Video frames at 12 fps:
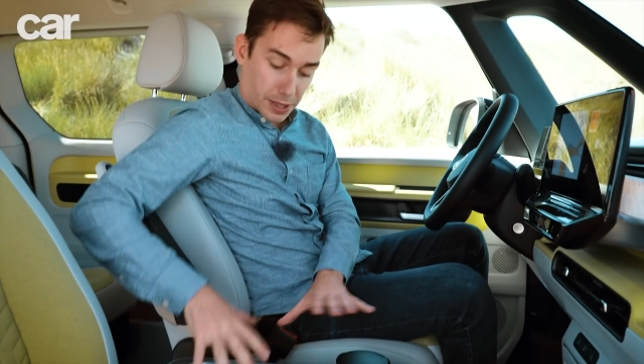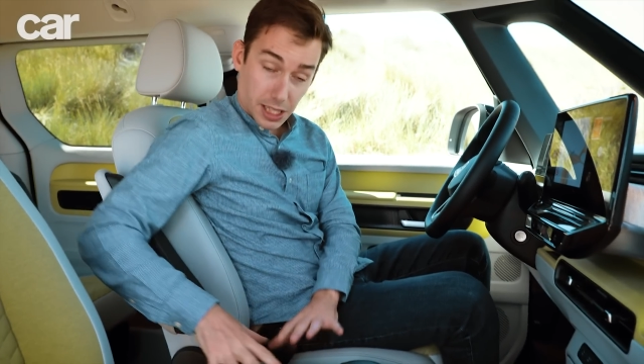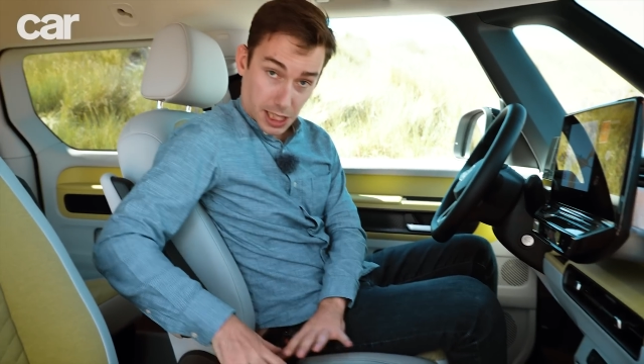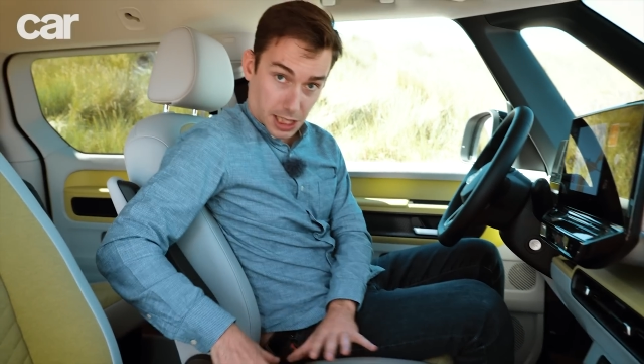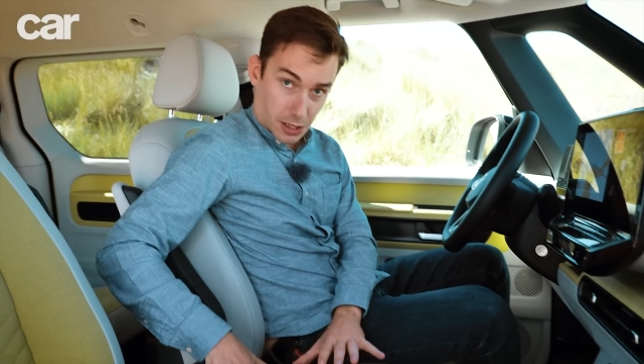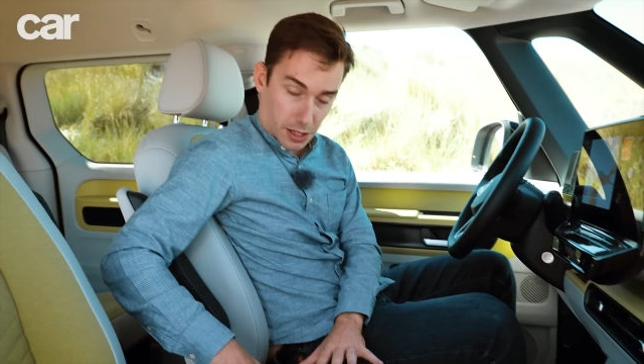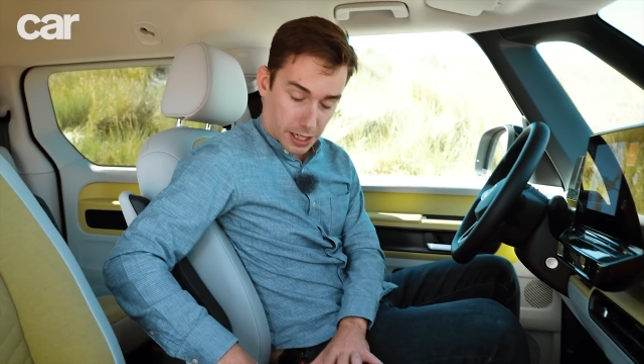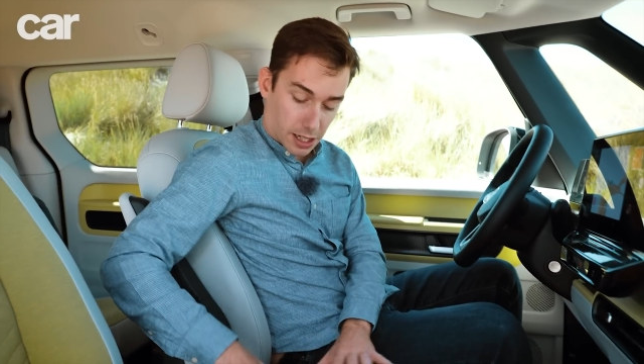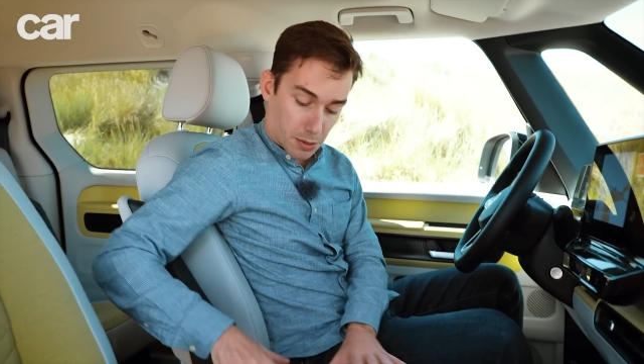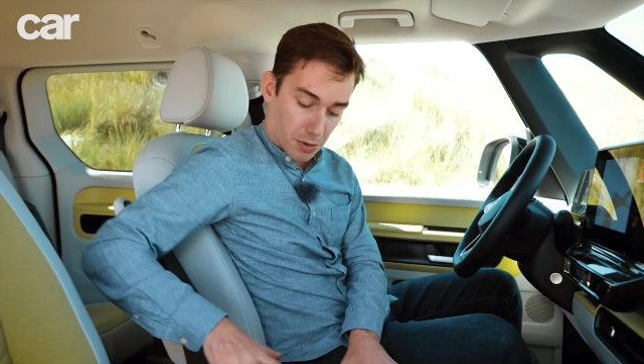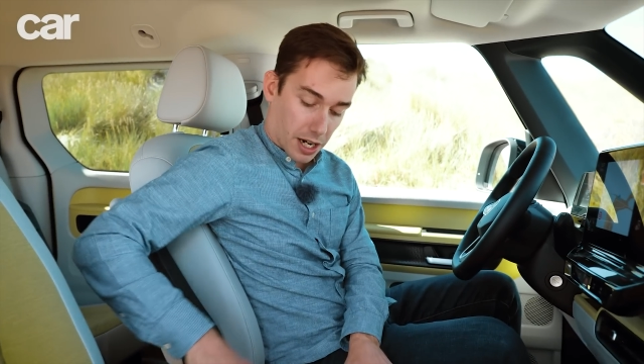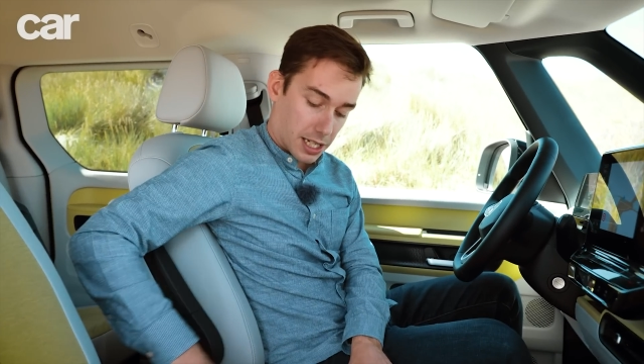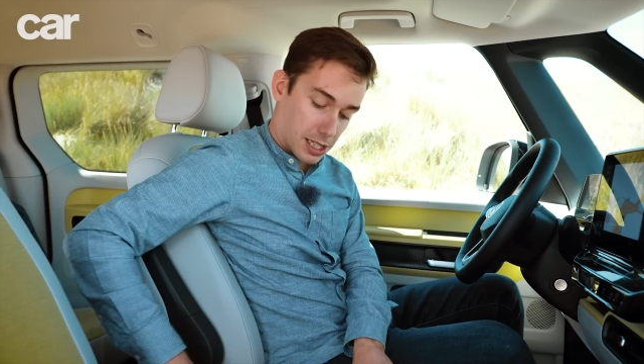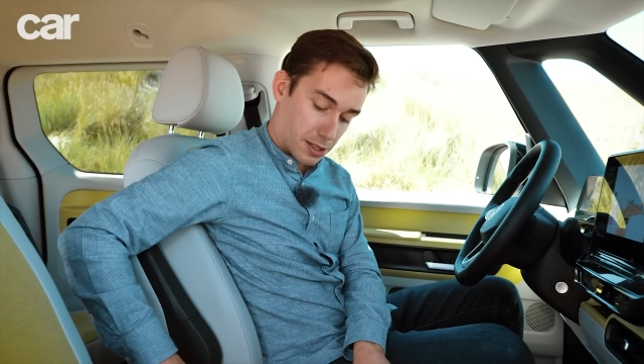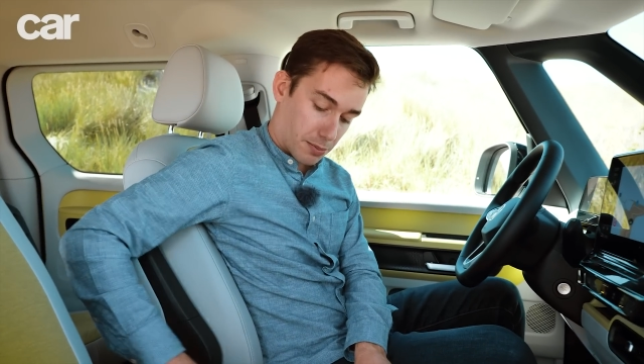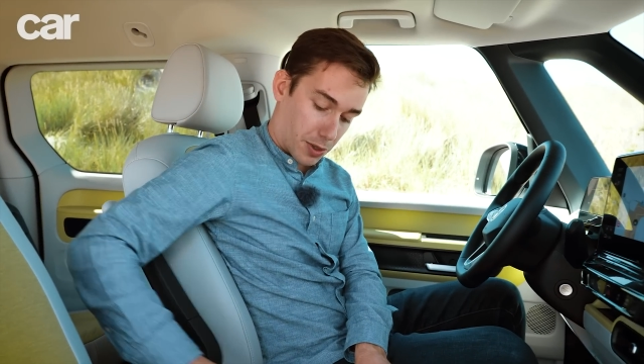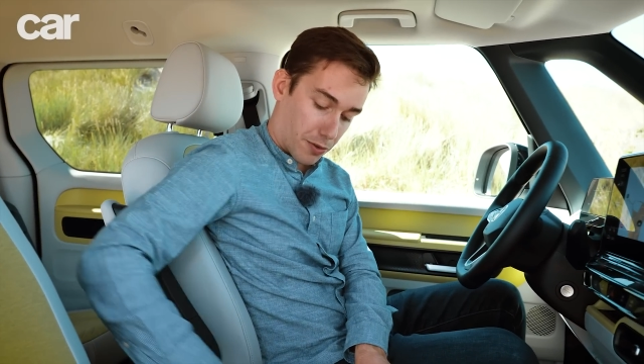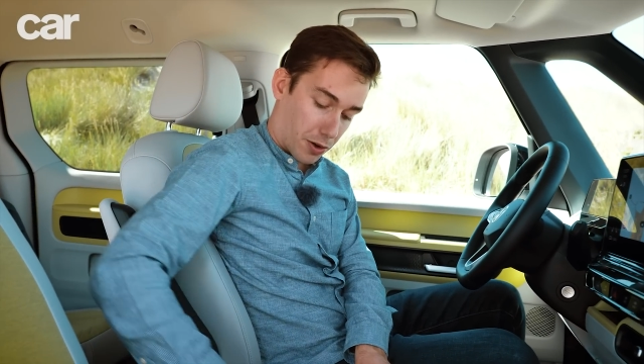because it's not an
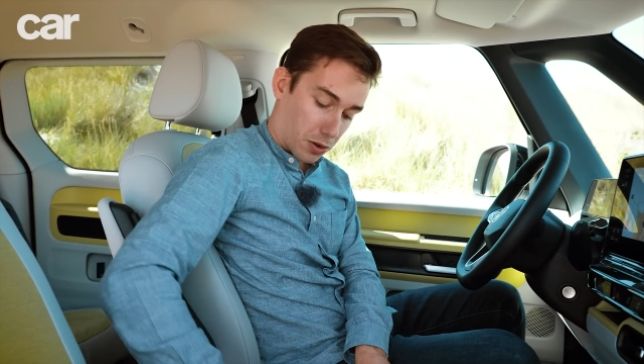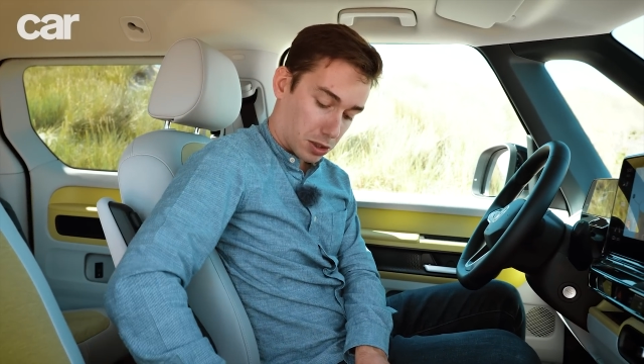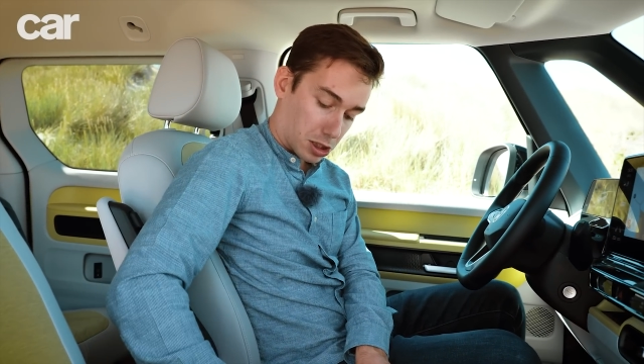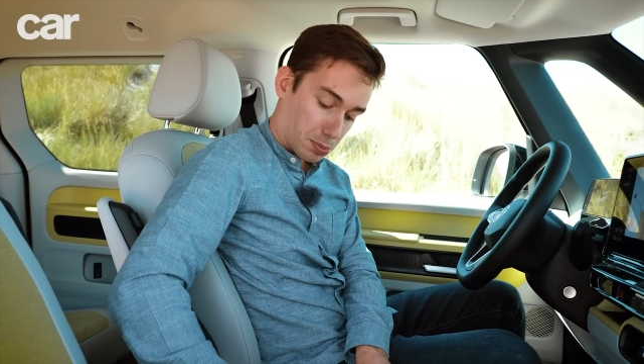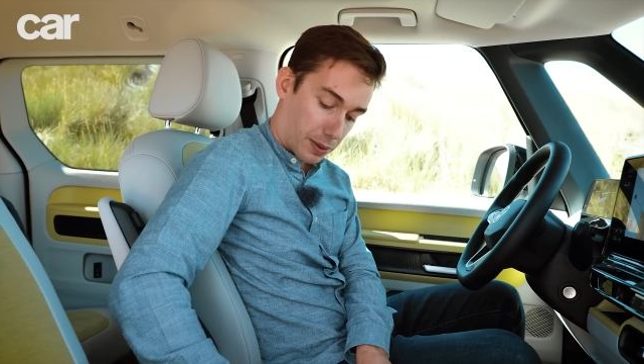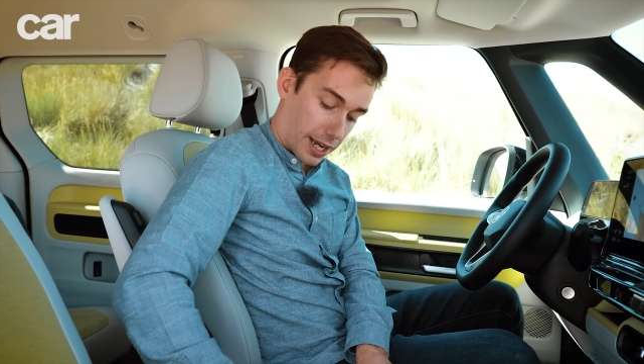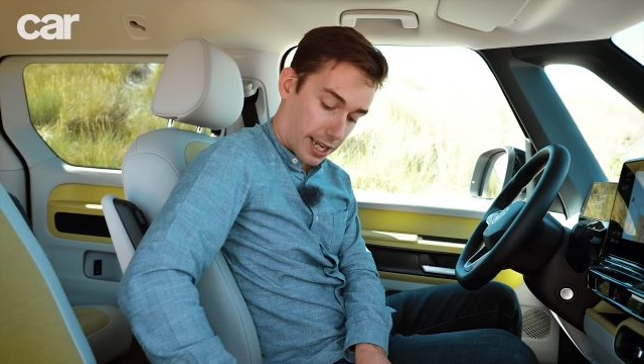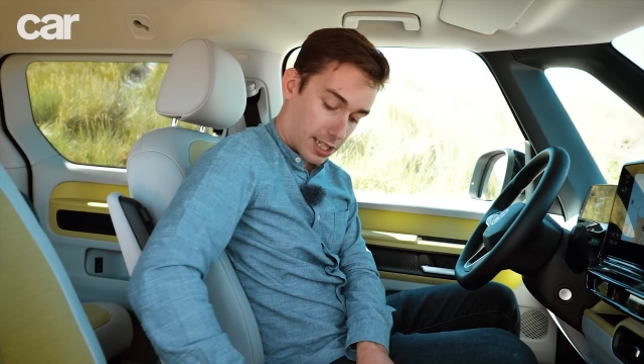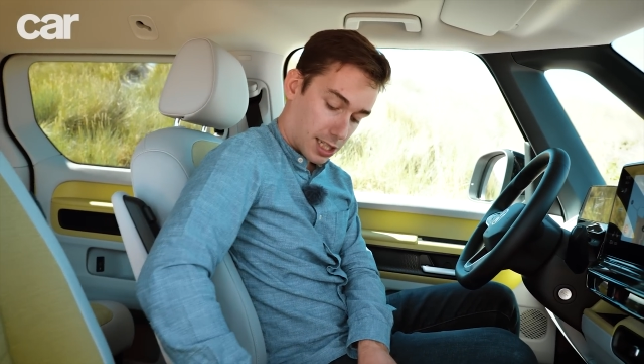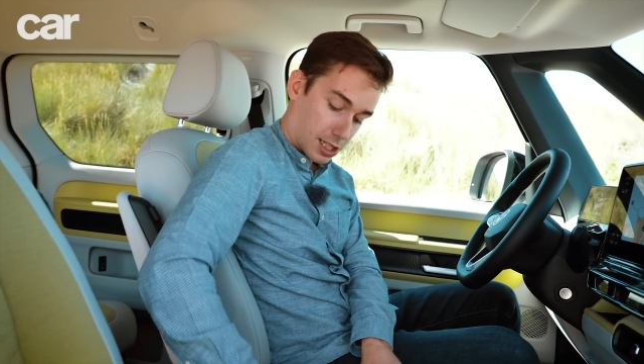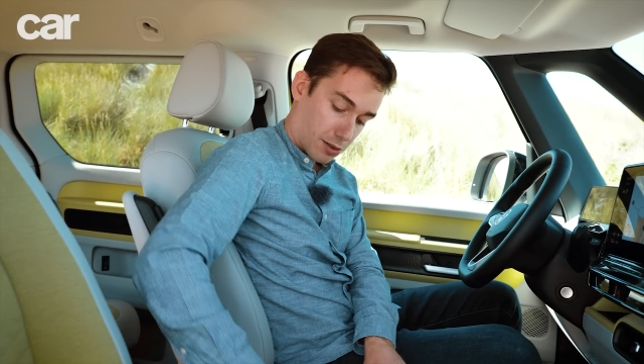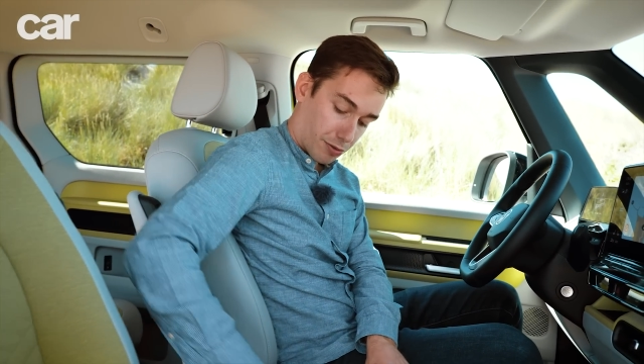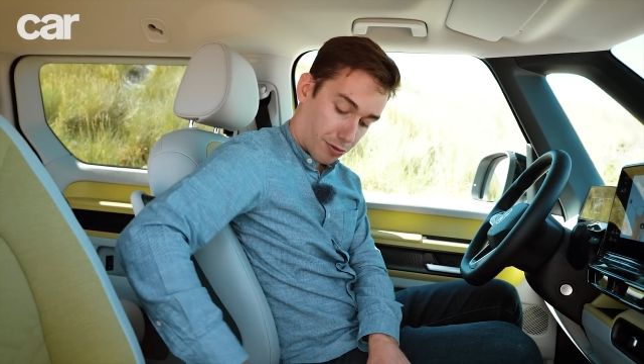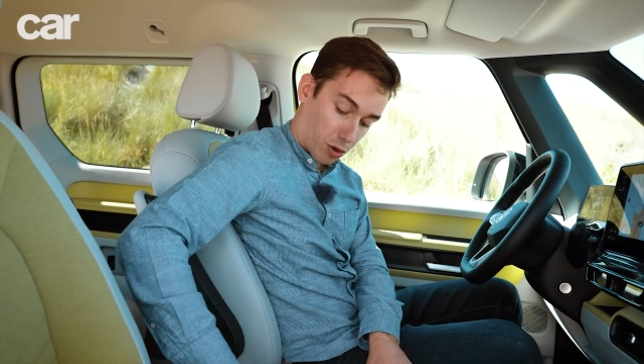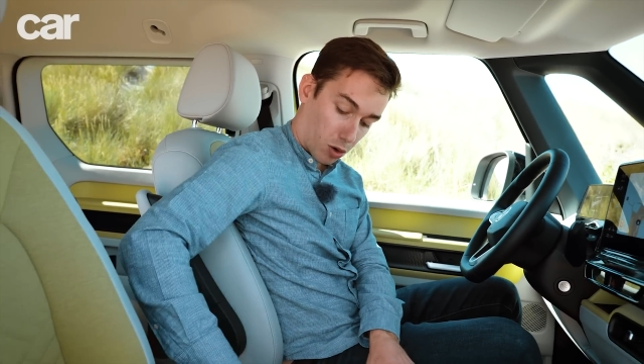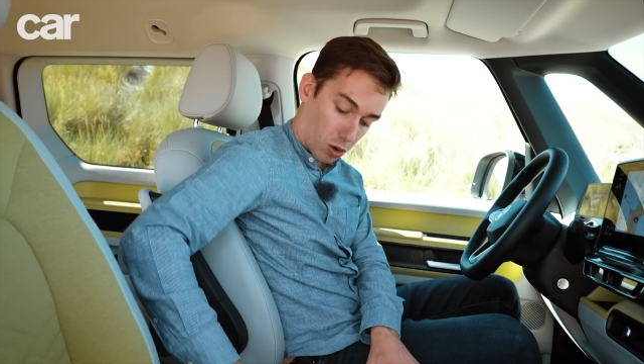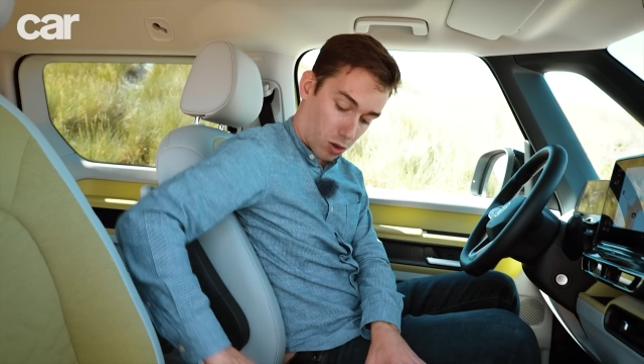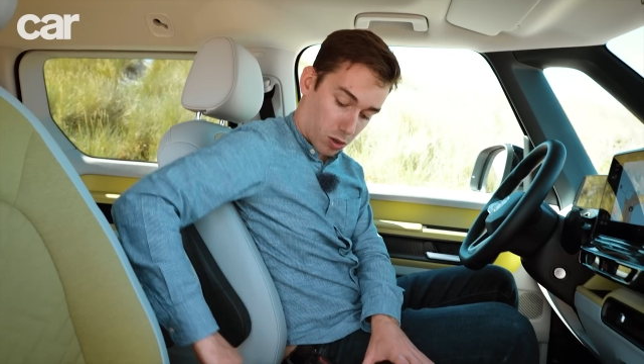armrest, you've got space
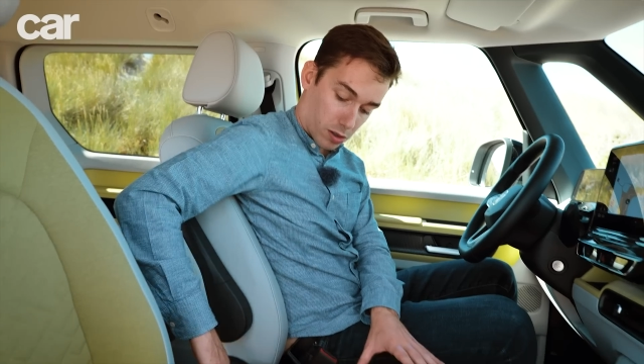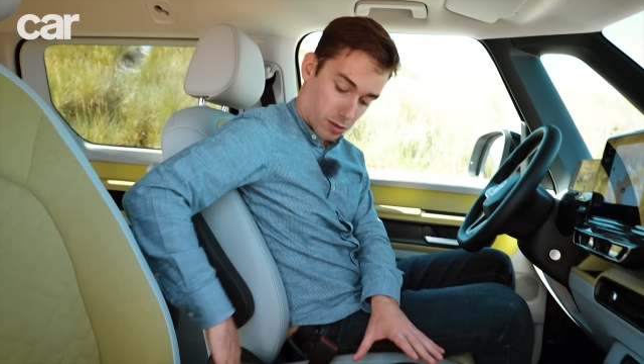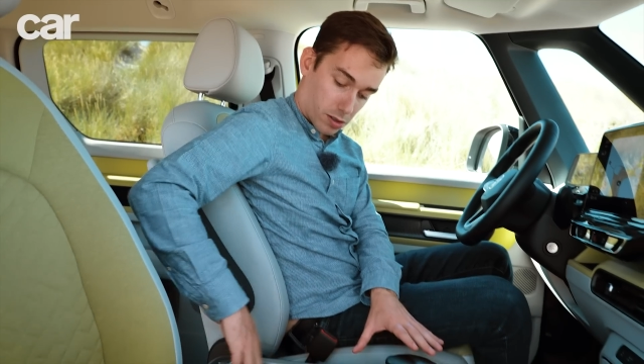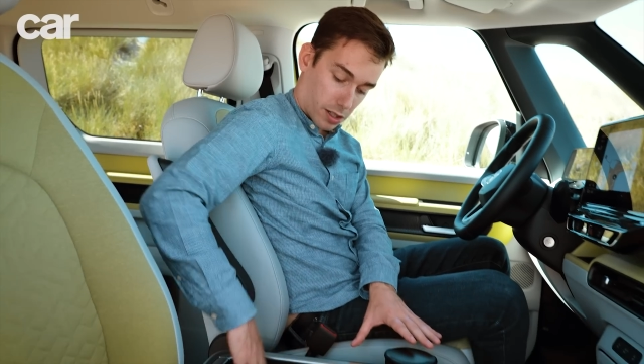for